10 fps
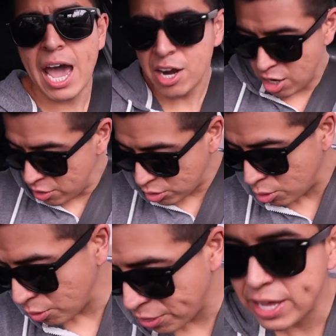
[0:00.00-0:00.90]
And another
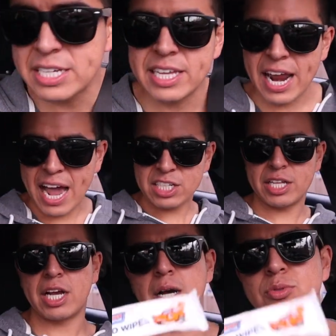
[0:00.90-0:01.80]
cool thing is that
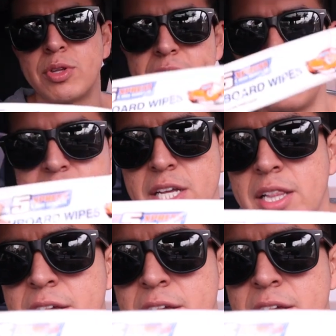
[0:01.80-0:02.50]
actually comes with these uh,